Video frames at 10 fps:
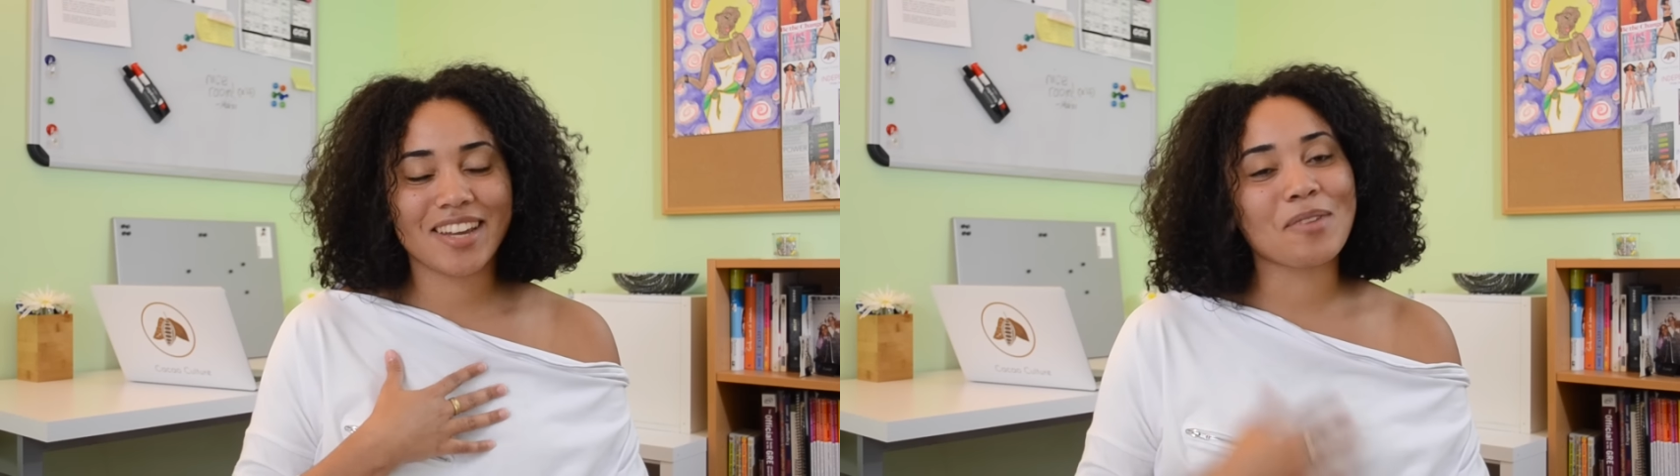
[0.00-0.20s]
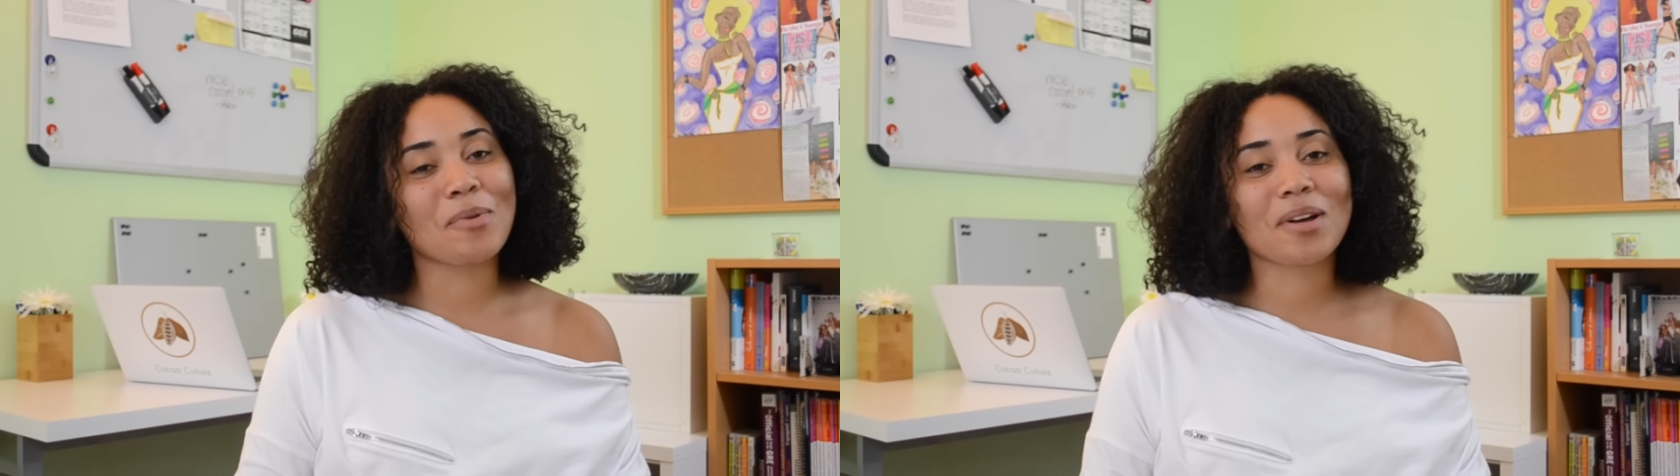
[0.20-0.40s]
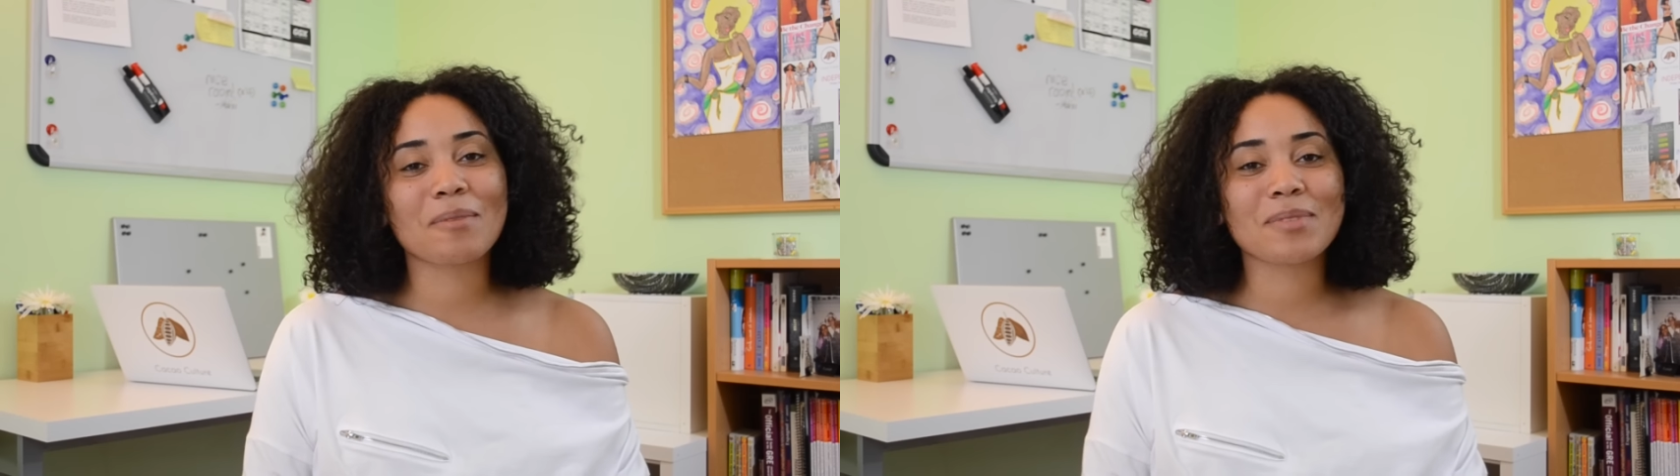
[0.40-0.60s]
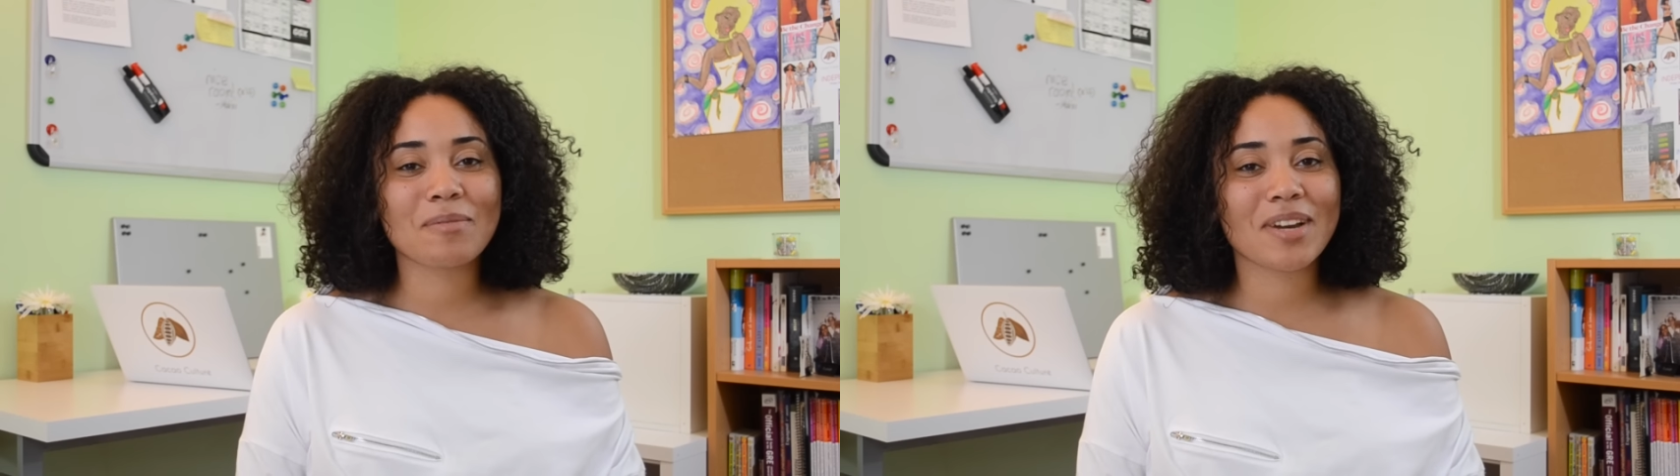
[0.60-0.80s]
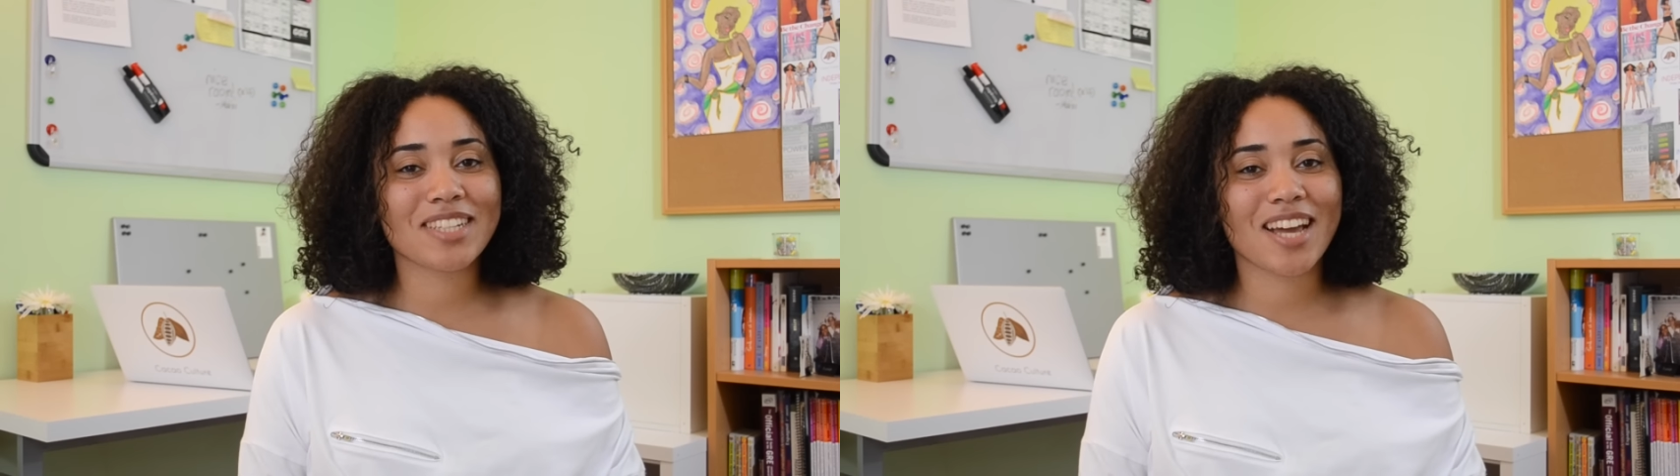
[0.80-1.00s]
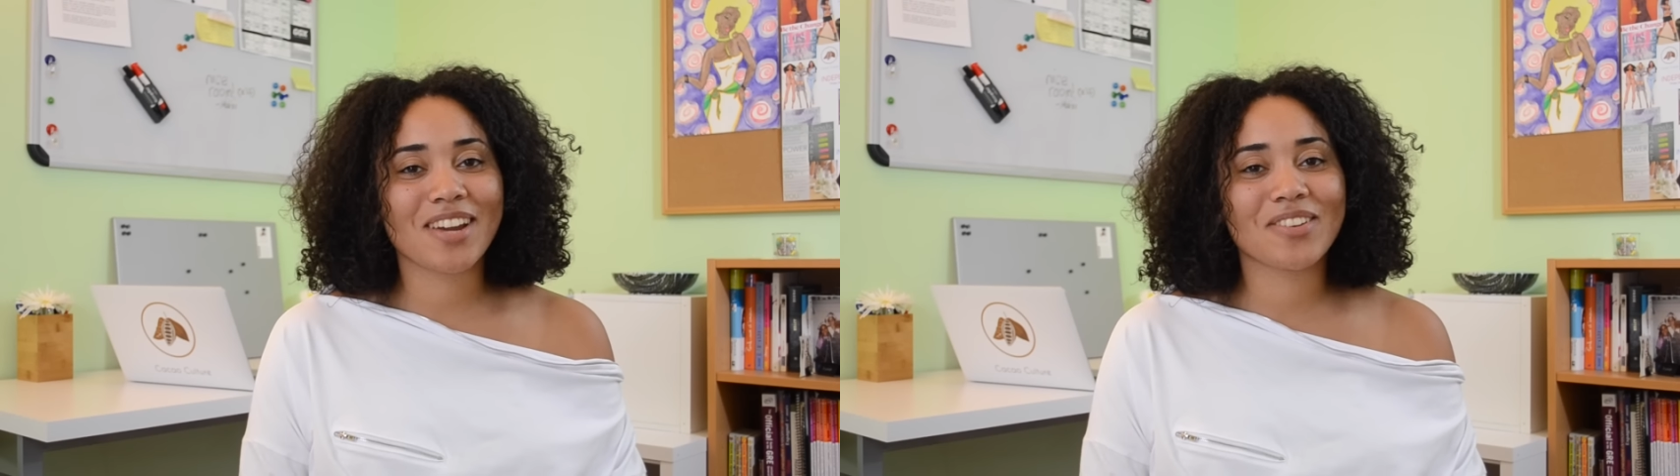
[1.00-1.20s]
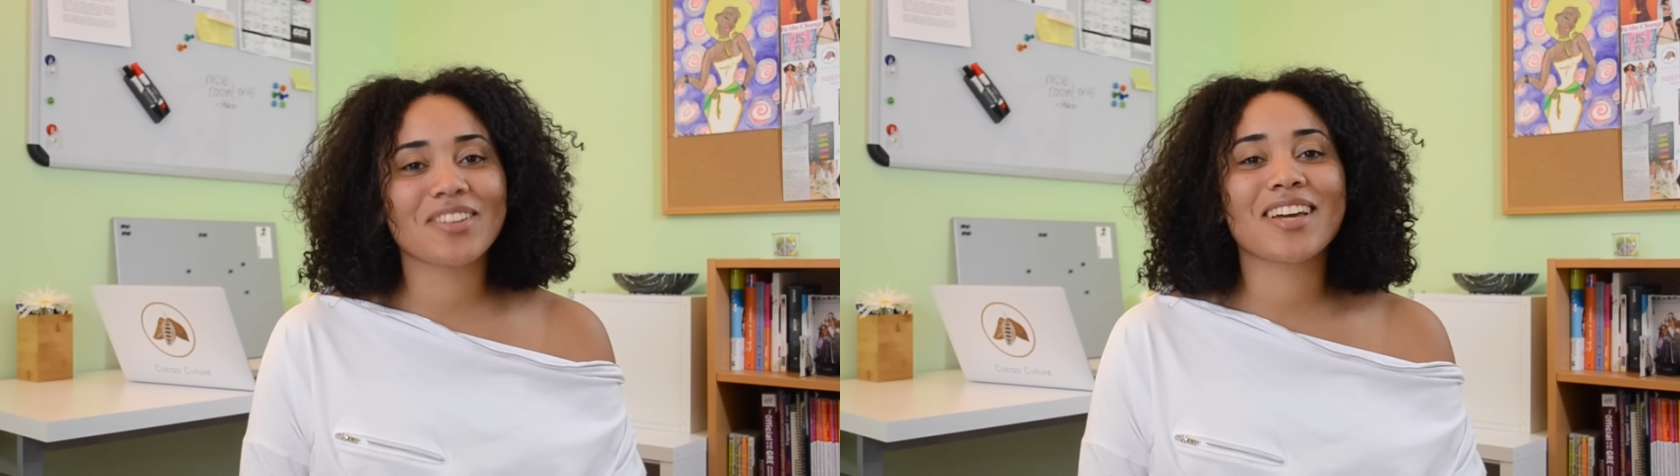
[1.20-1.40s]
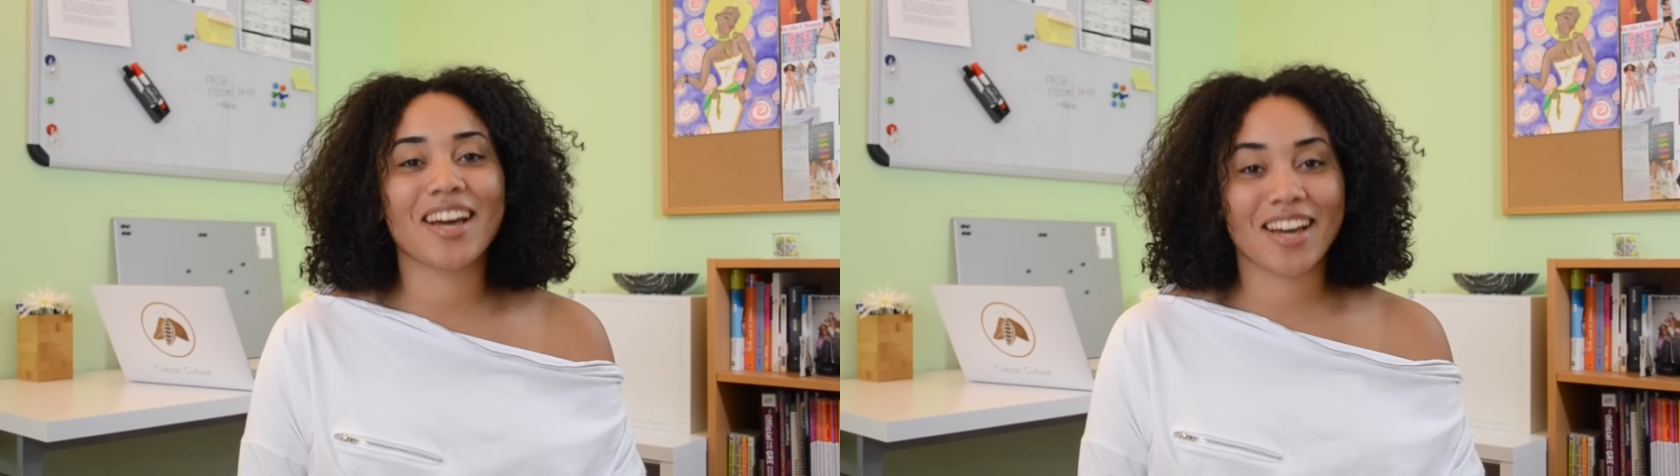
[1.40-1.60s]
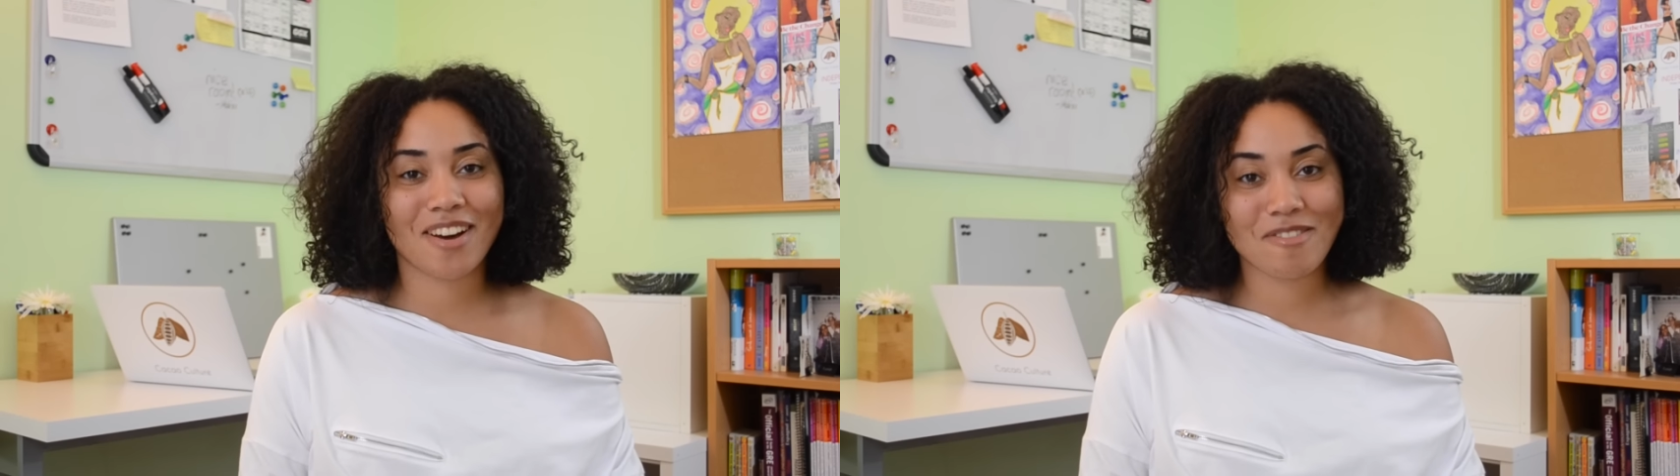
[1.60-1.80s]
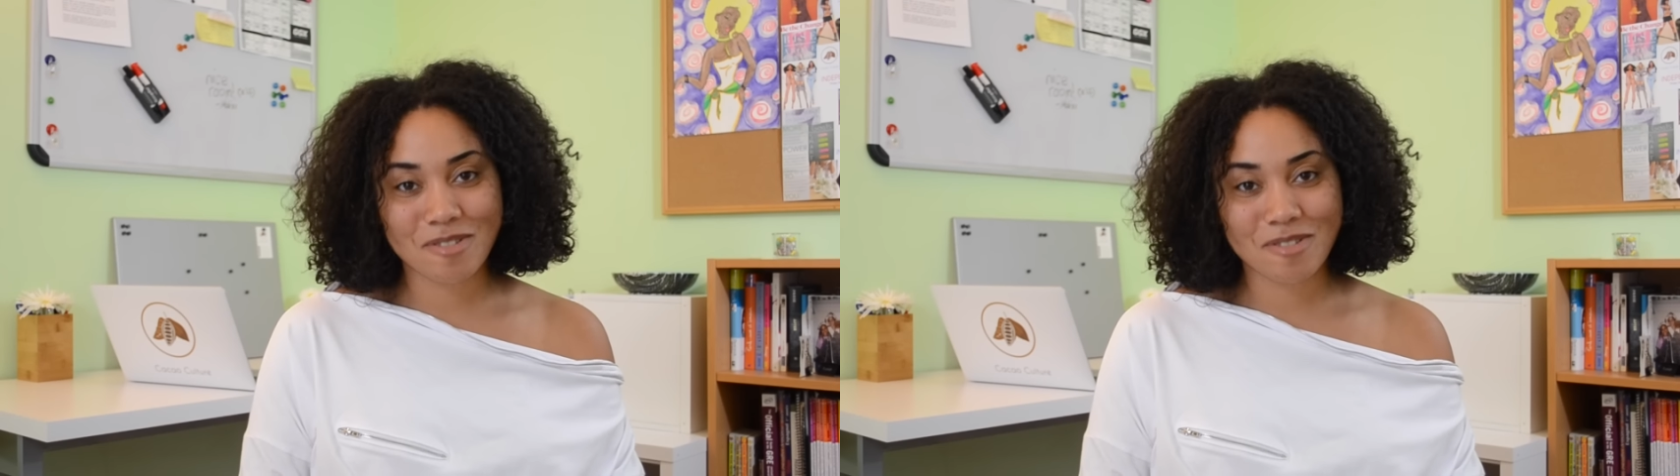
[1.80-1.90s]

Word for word: and welcome to my channel, Cacao